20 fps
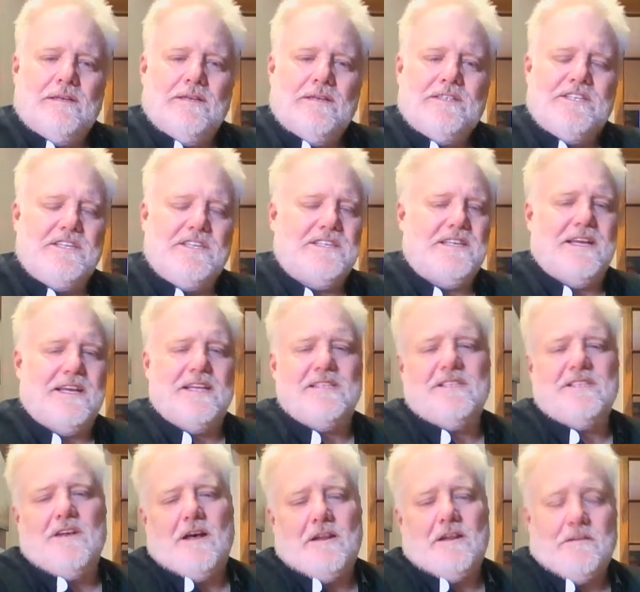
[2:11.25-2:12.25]
she
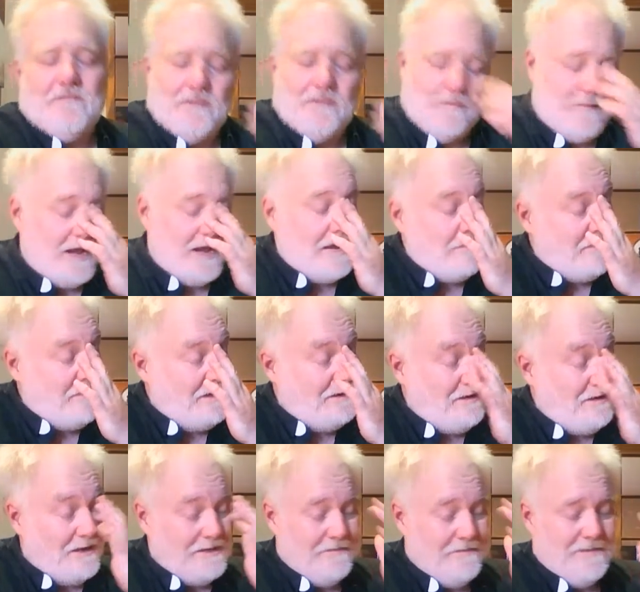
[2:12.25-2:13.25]
sings not of her baby,
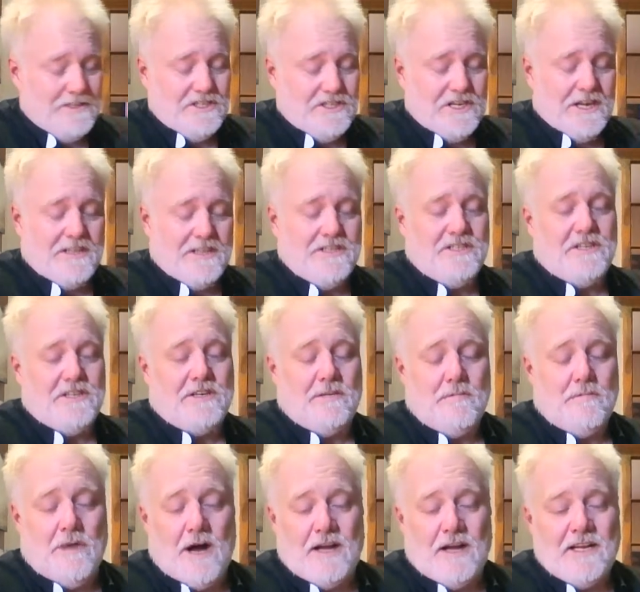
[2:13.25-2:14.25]
not of the changes in her
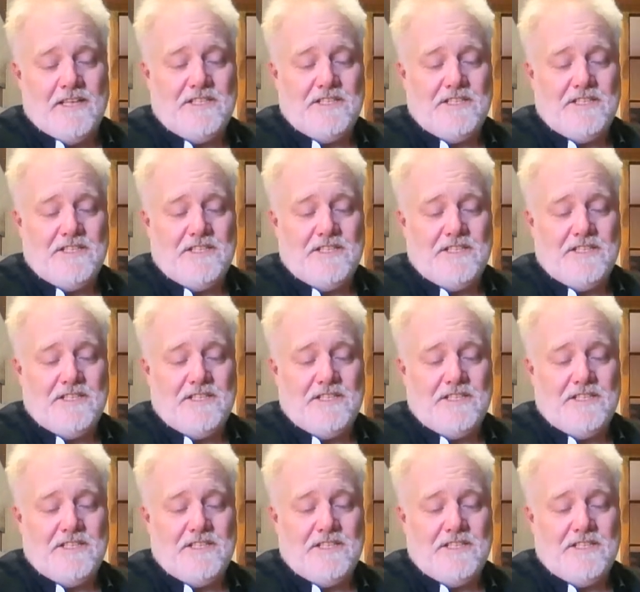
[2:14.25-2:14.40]
body.